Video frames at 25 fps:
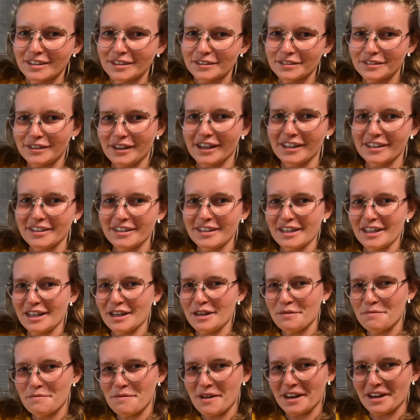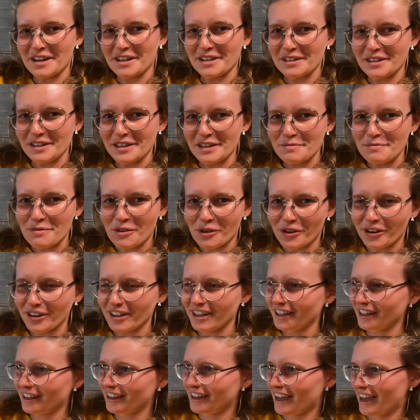Finally made it to the
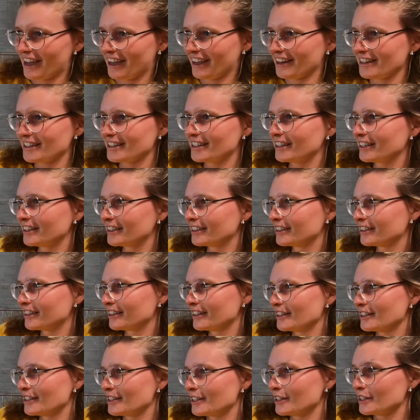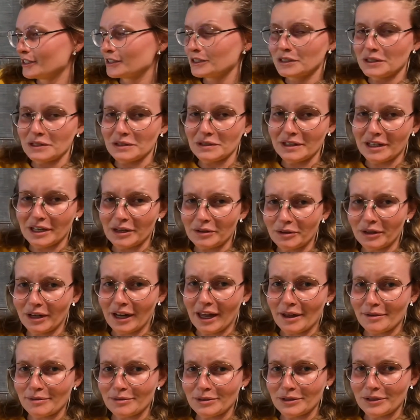boarding gate. Soon I will
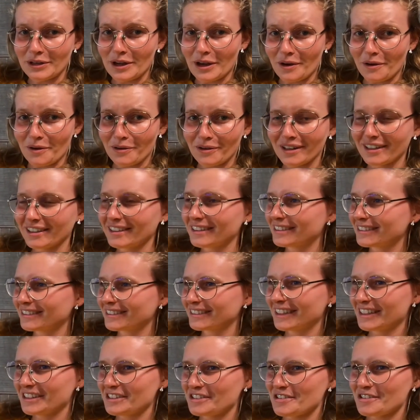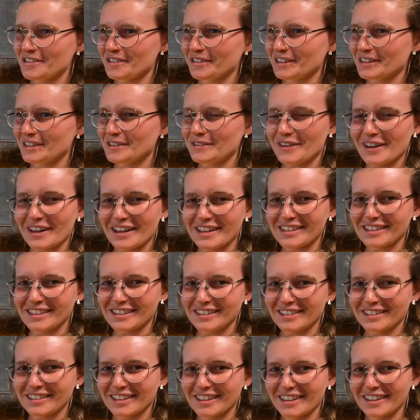have to go. I don't know, it's feel
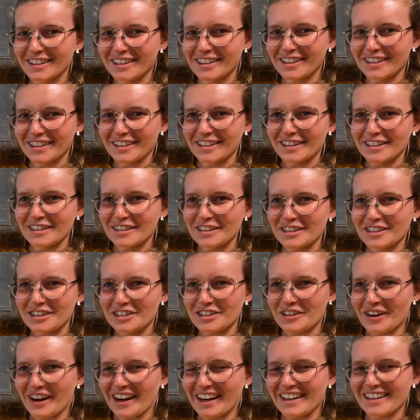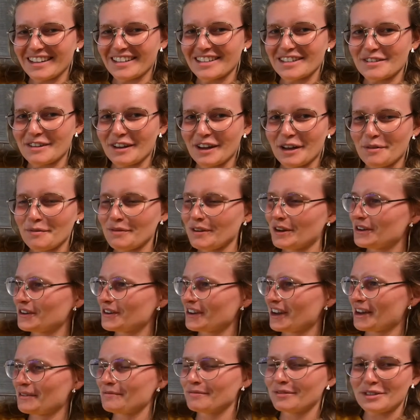strange. I don't know,
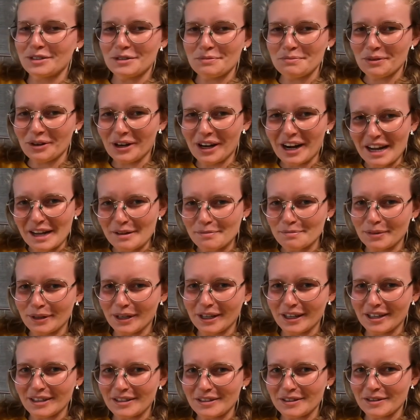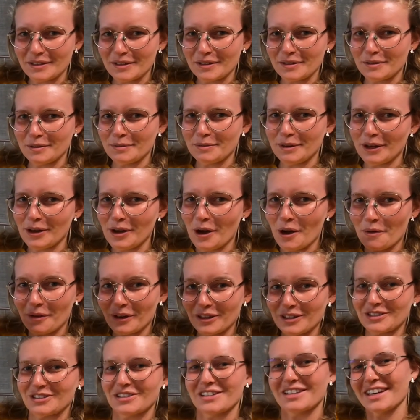I'm super happy to be going
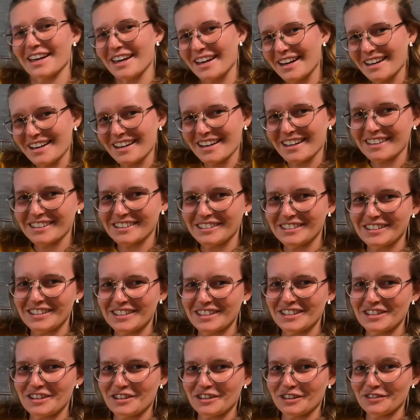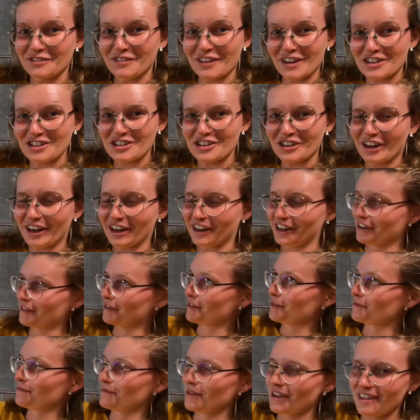to Canada to this new adventure. I never
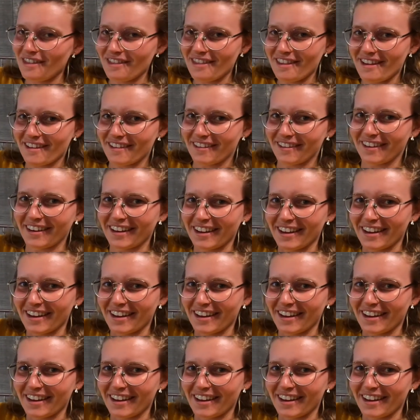been there.